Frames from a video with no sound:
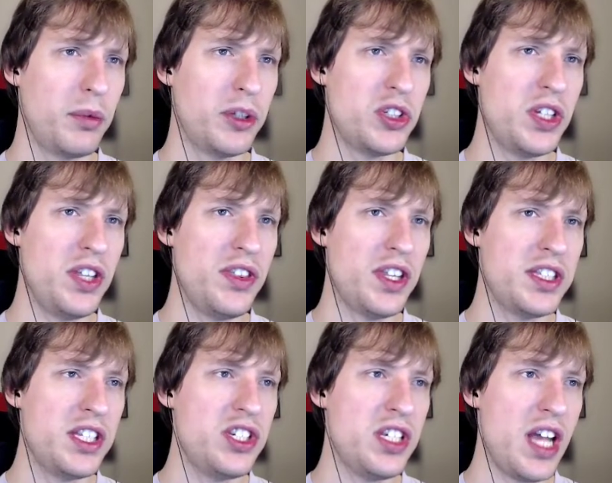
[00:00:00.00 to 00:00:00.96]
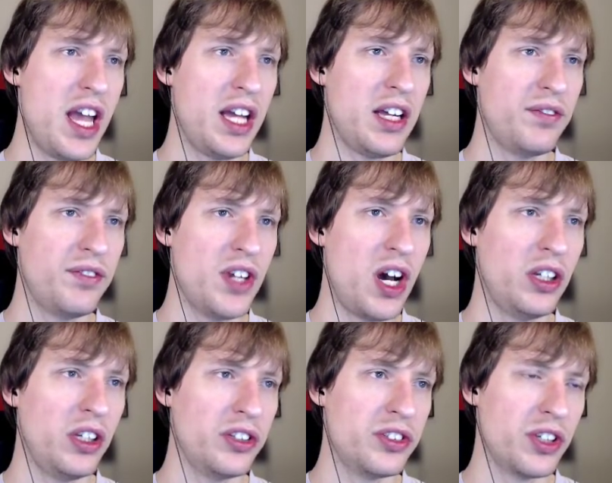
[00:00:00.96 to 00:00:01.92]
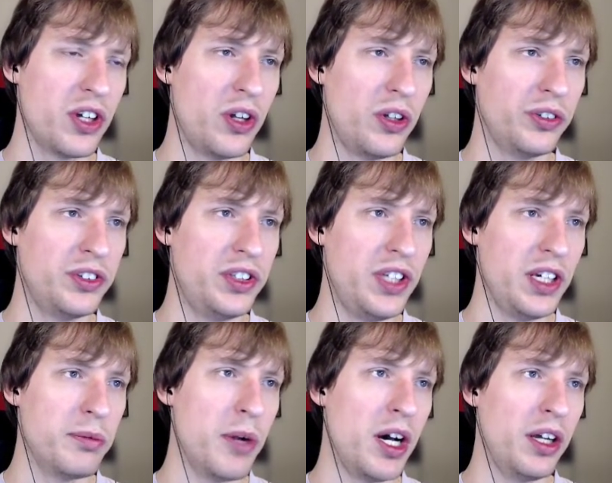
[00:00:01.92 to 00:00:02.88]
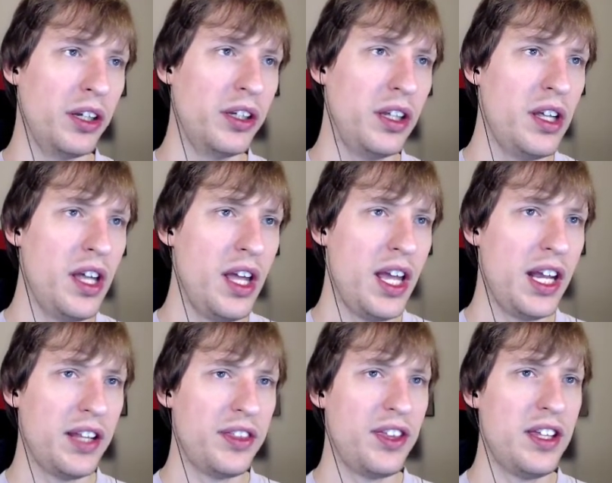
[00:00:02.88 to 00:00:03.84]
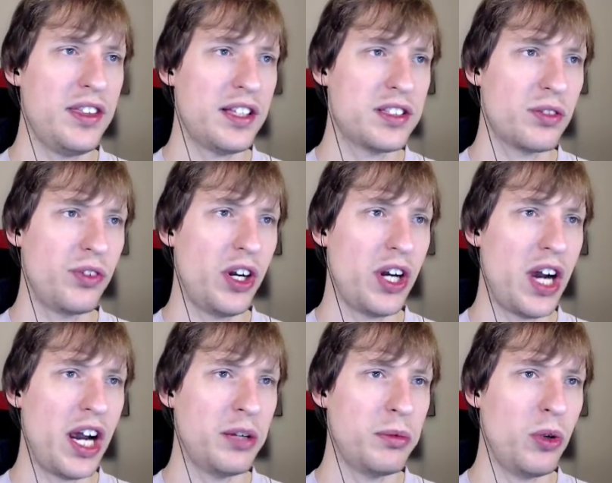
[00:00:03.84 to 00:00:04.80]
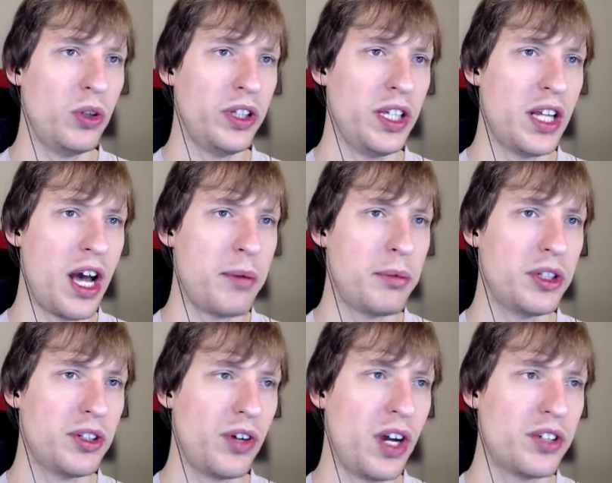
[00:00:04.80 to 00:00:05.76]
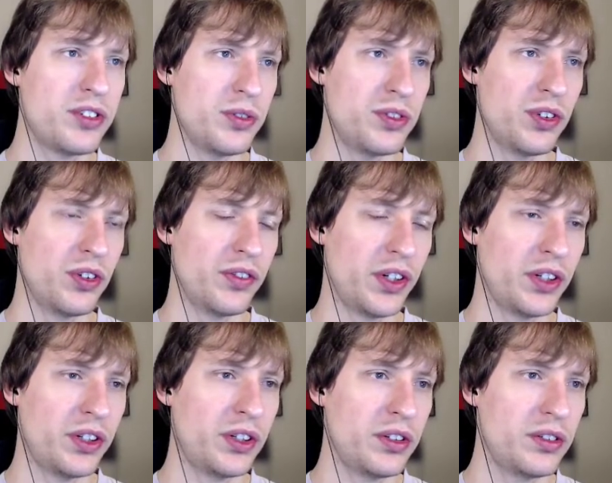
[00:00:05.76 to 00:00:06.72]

But you need the Digi-Egg of Knowledge to call Digmon. And I think that's a rare item only in Amaterasu server.